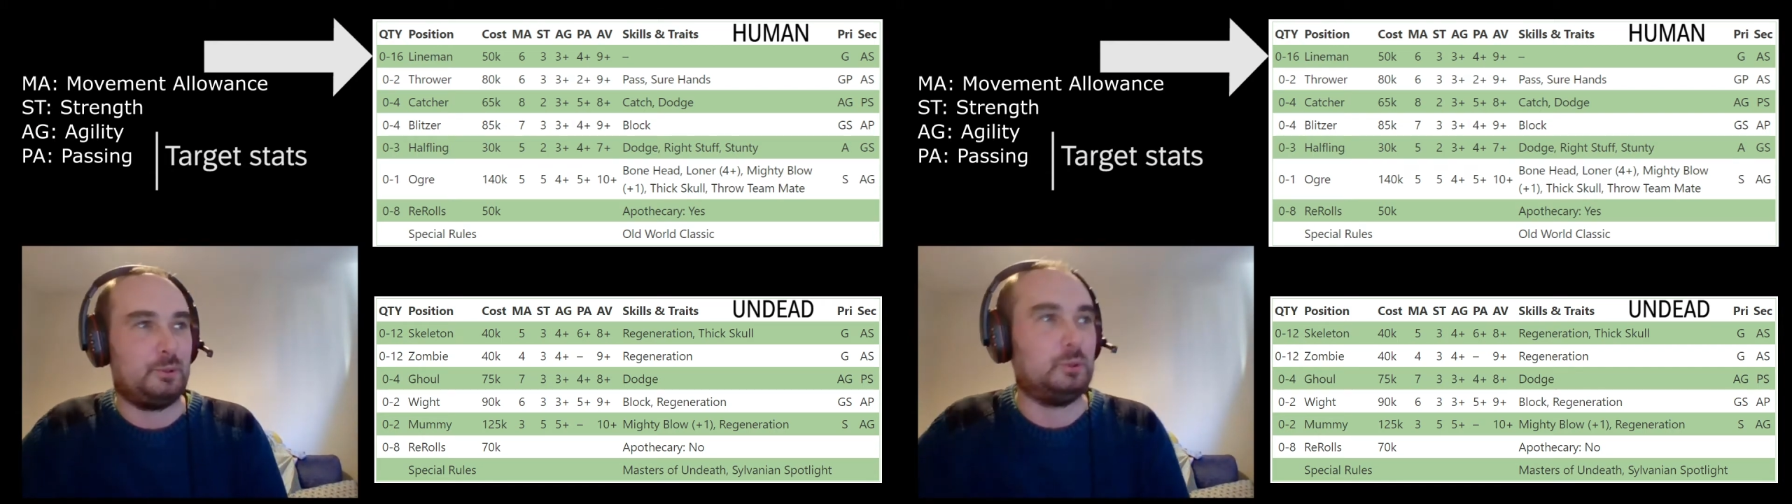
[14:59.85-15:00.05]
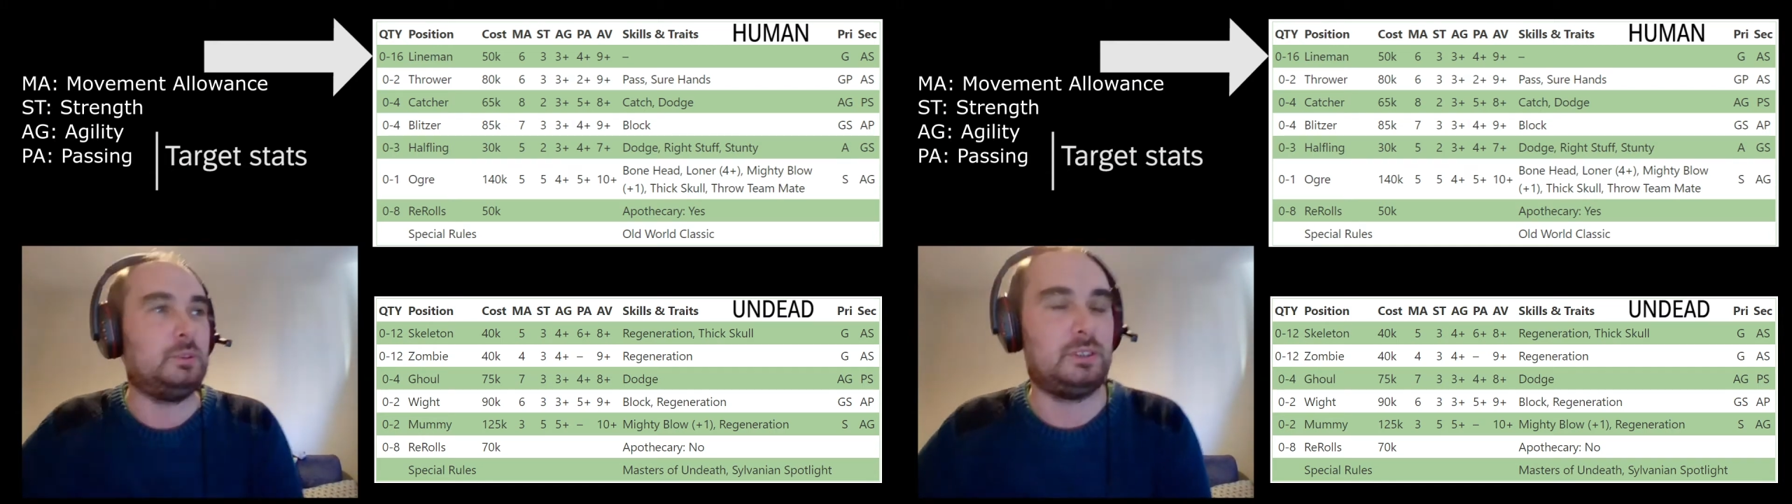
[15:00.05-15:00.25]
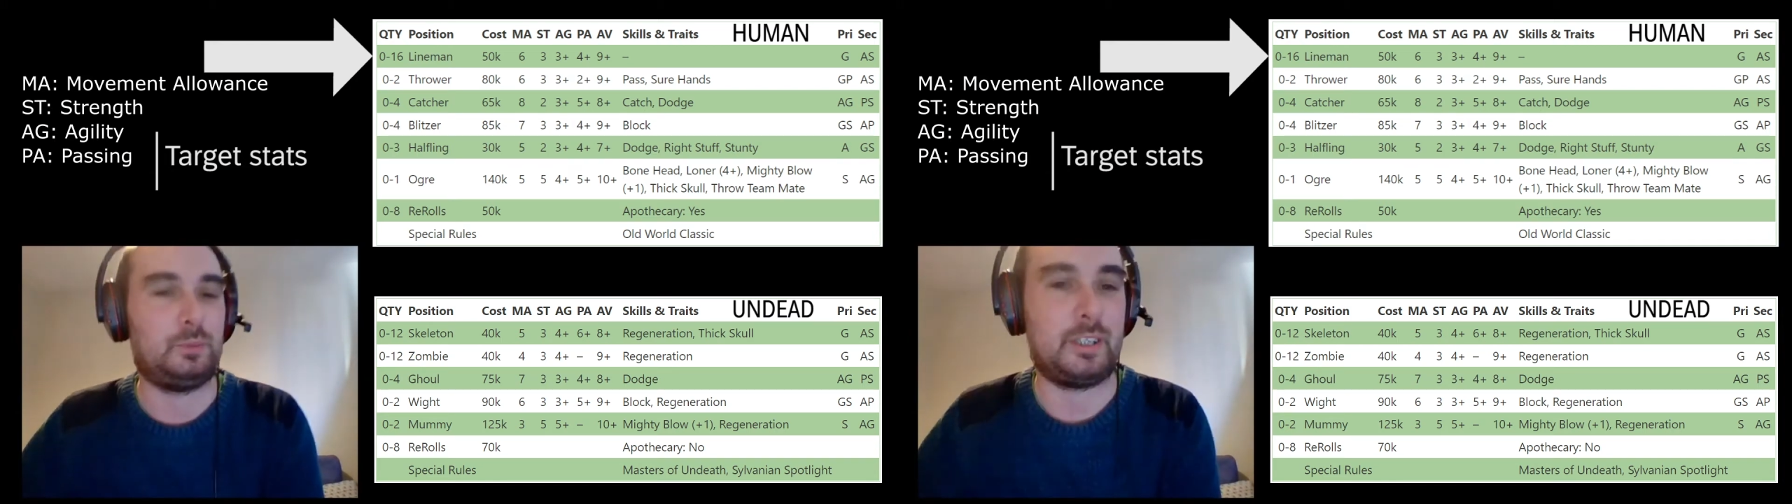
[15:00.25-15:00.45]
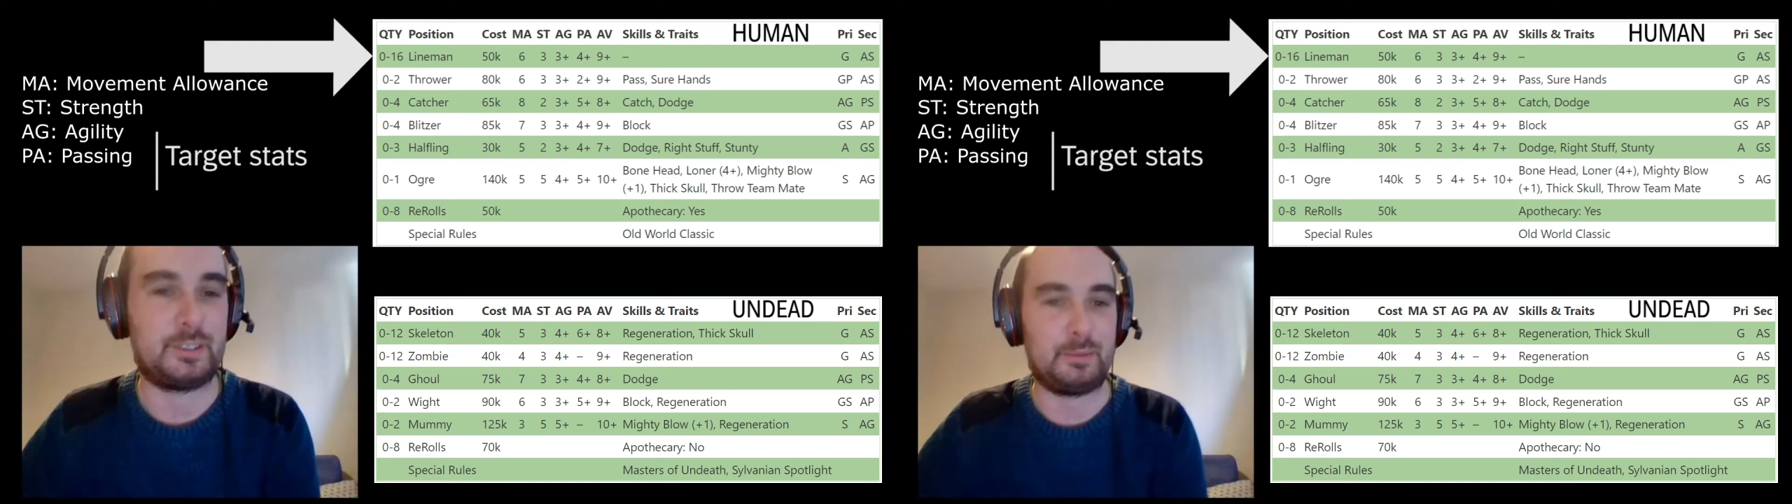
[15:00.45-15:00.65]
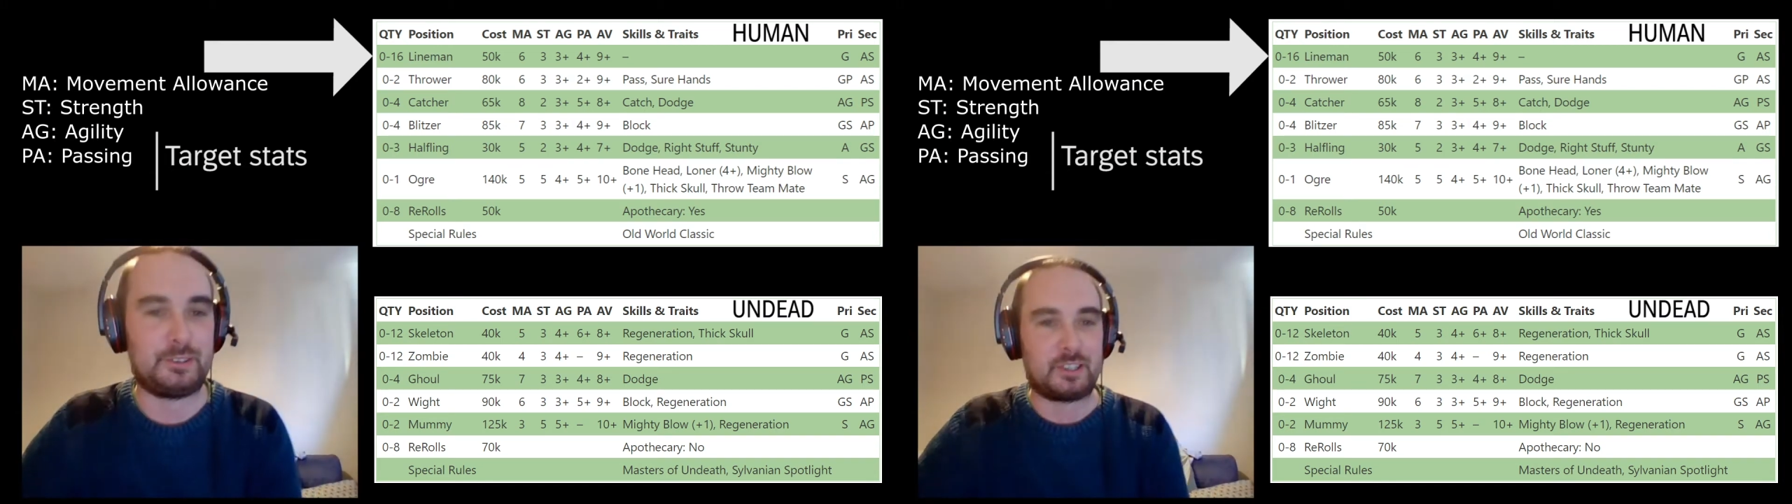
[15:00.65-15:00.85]
ball where it's
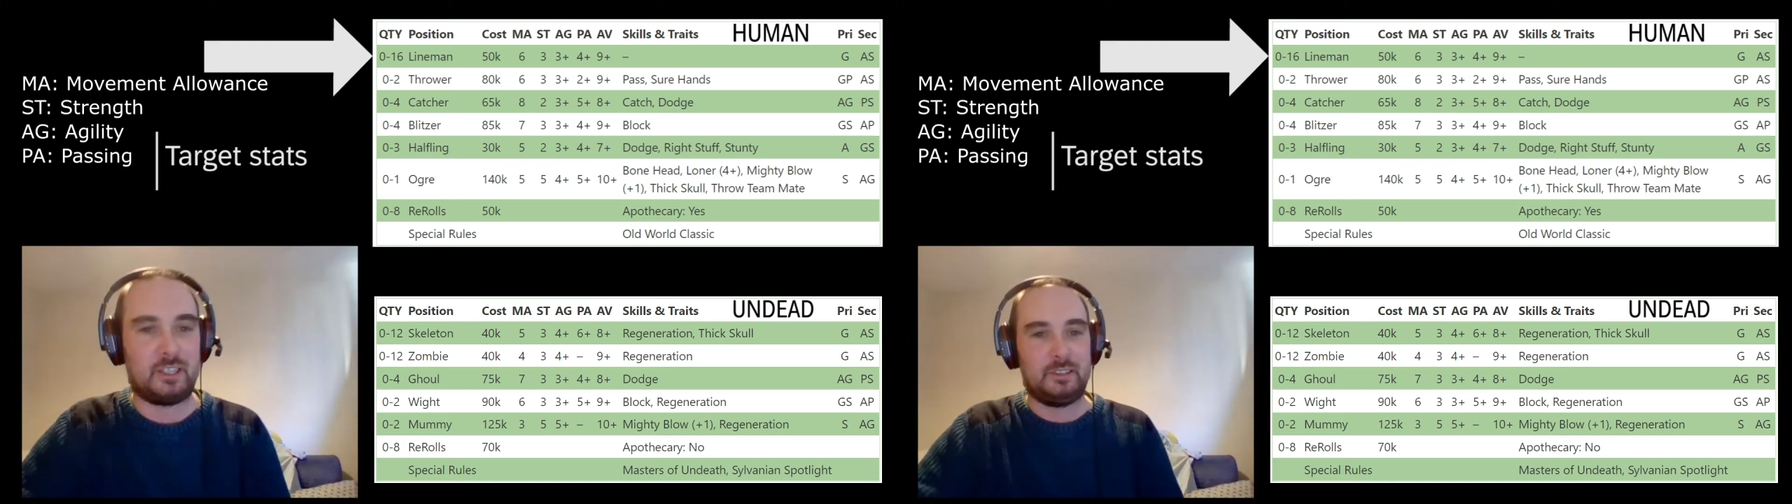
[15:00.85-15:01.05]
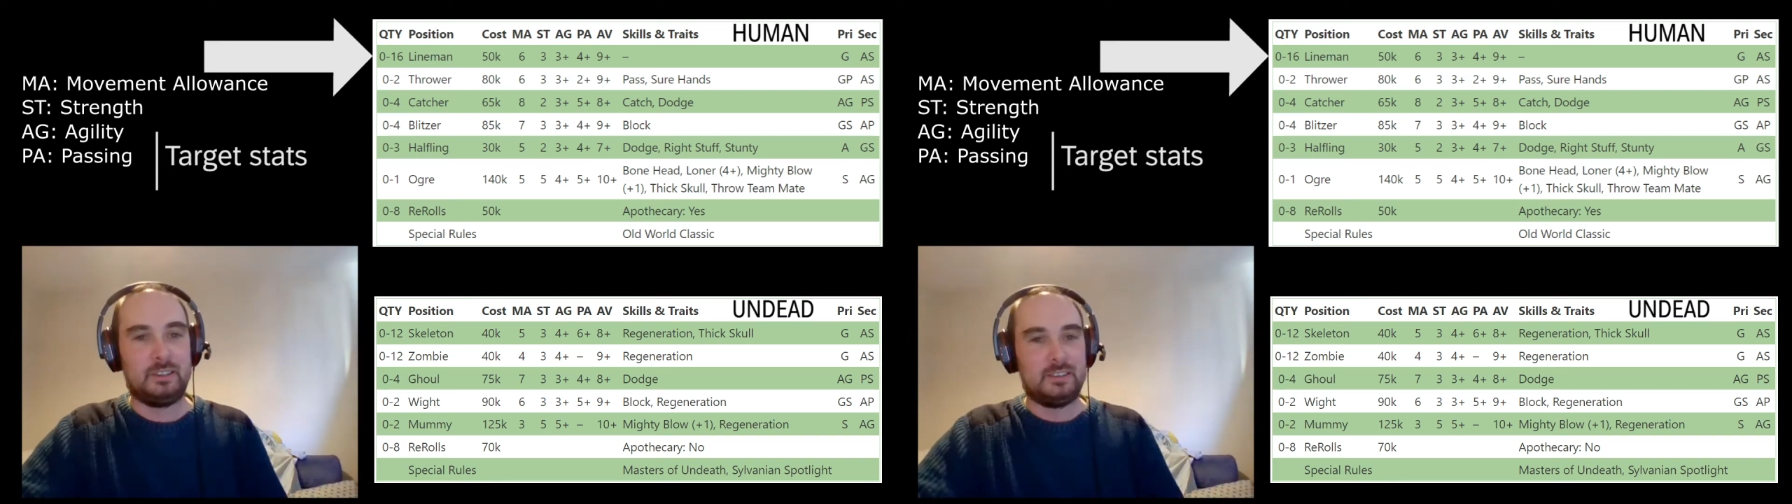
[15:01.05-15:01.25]
supposed to go.